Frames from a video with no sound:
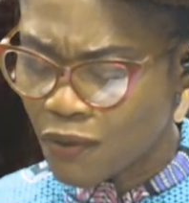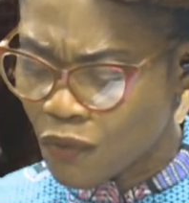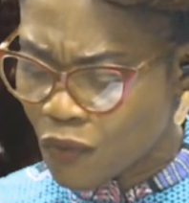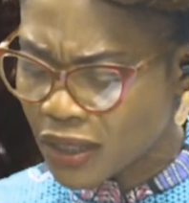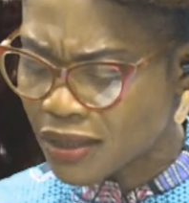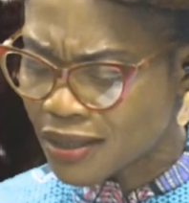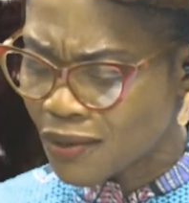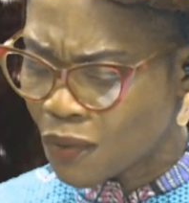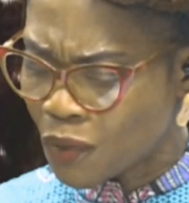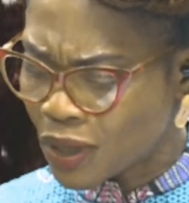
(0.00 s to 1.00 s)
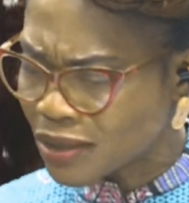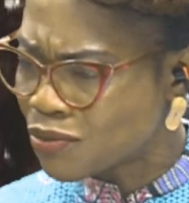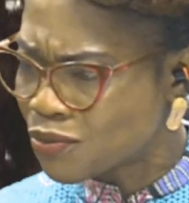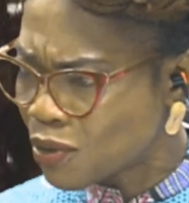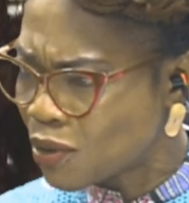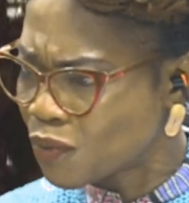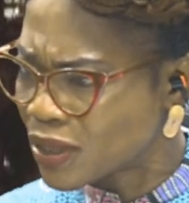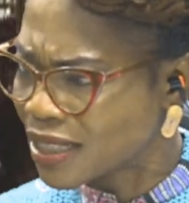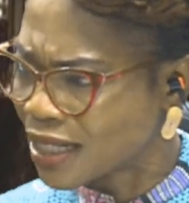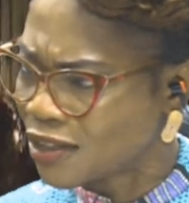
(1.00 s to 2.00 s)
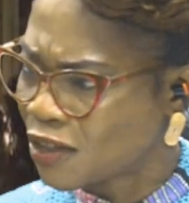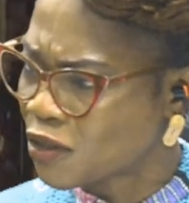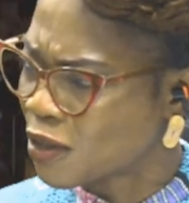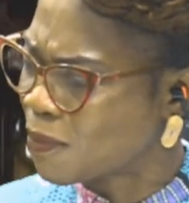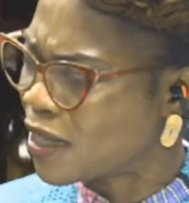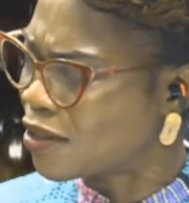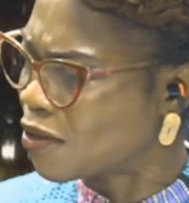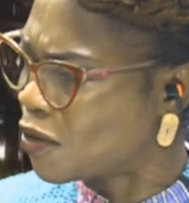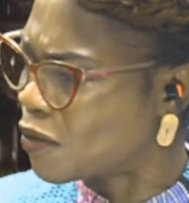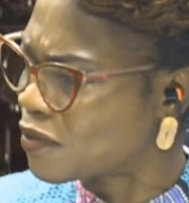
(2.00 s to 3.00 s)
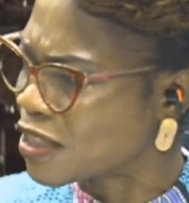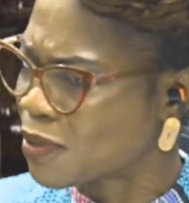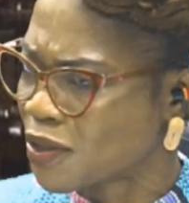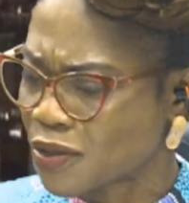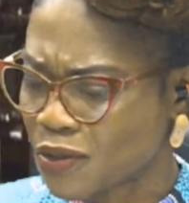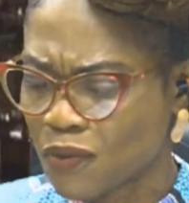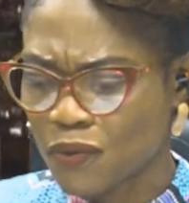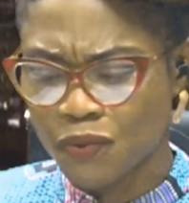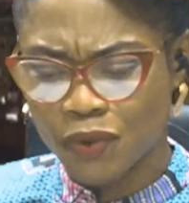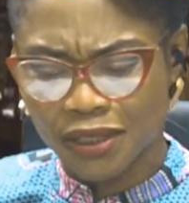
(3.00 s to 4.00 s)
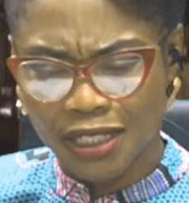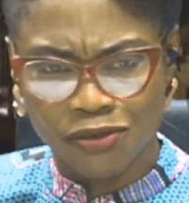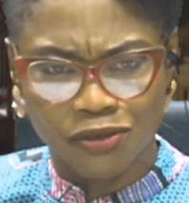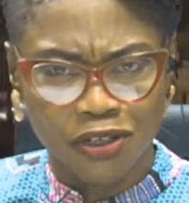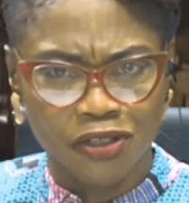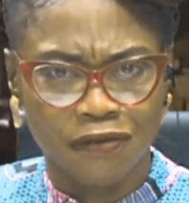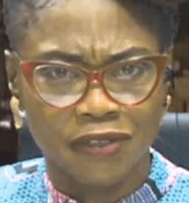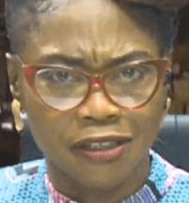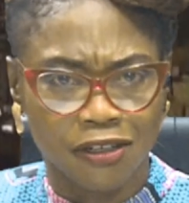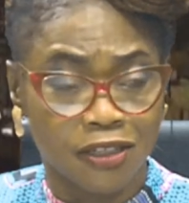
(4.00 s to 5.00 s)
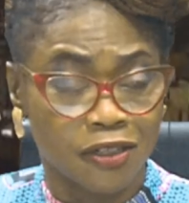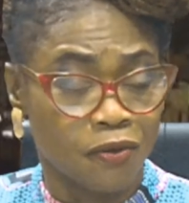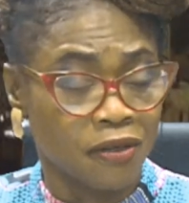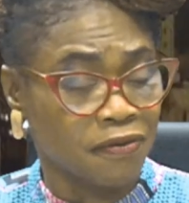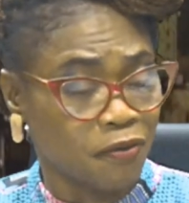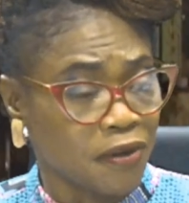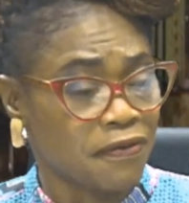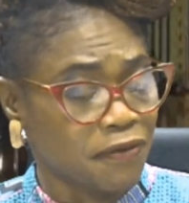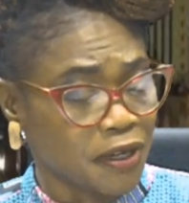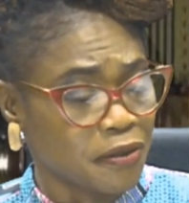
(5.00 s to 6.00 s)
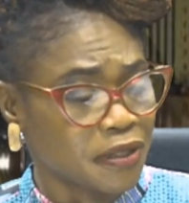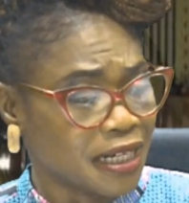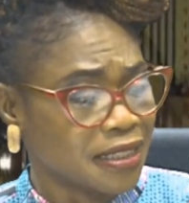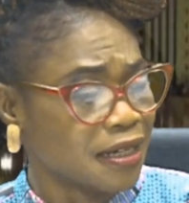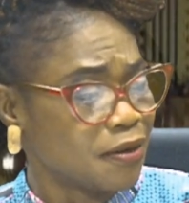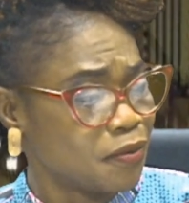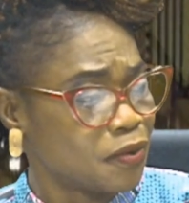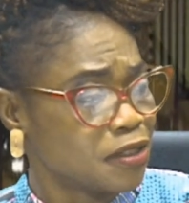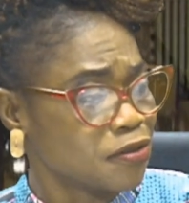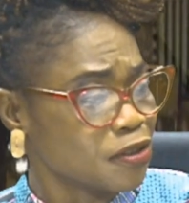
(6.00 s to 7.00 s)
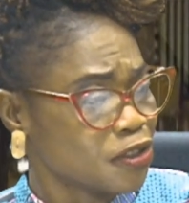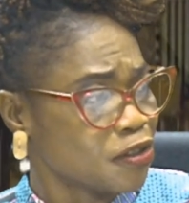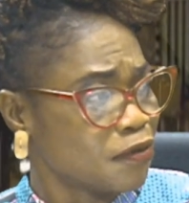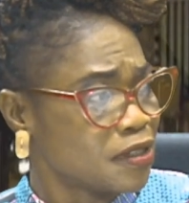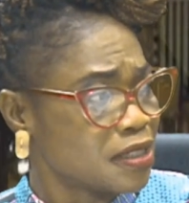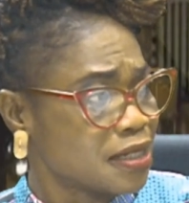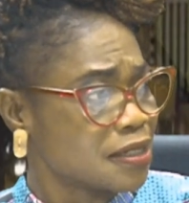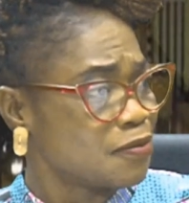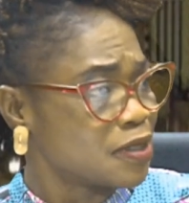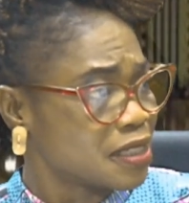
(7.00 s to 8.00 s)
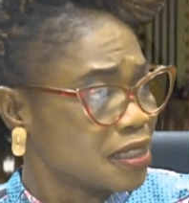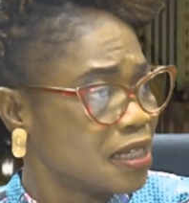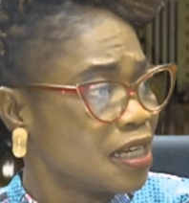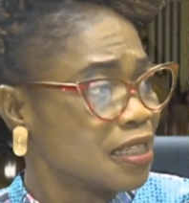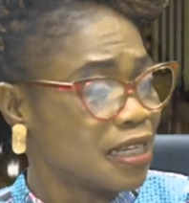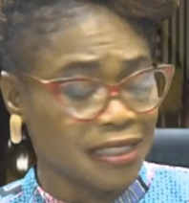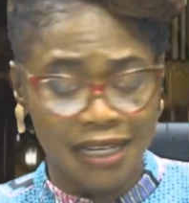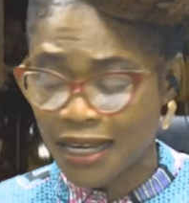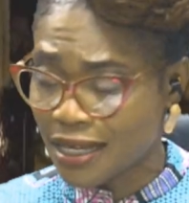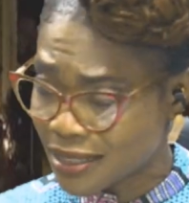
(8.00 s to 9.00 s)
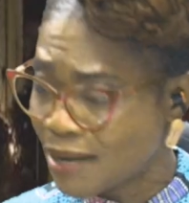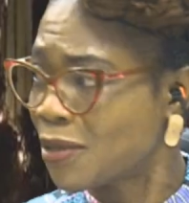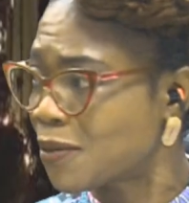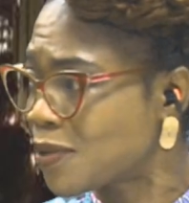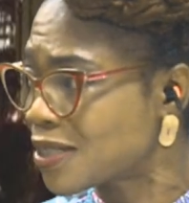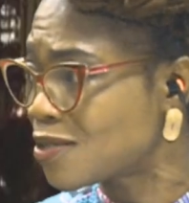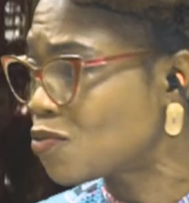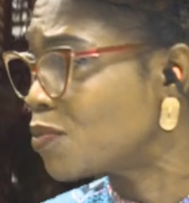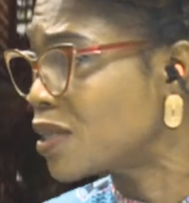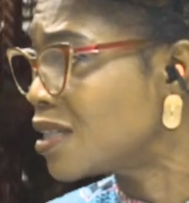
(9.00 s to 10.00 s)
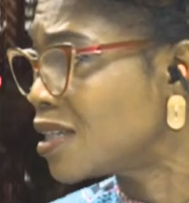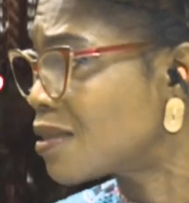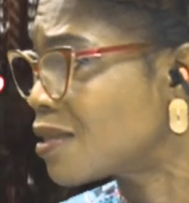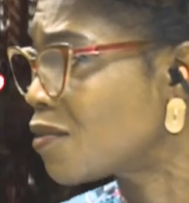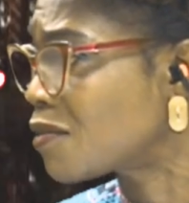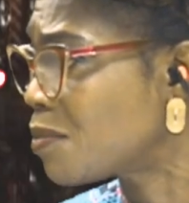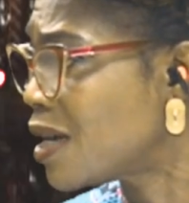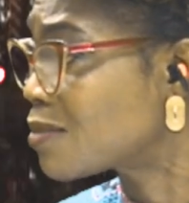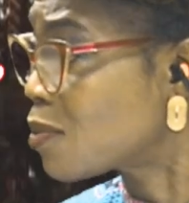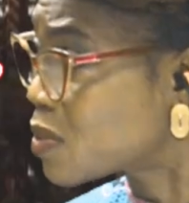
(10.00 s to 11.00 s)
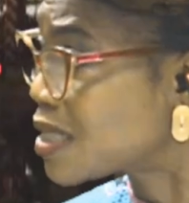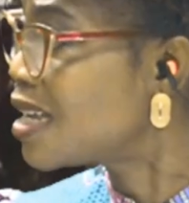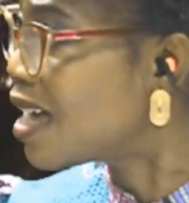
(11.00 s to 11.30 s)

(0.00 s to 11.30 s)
with what role will technology play in all of this? Because the introduction of technology, once we feel that with the introduction of this CBT, that exam malpractice will be a thing of the past, but we still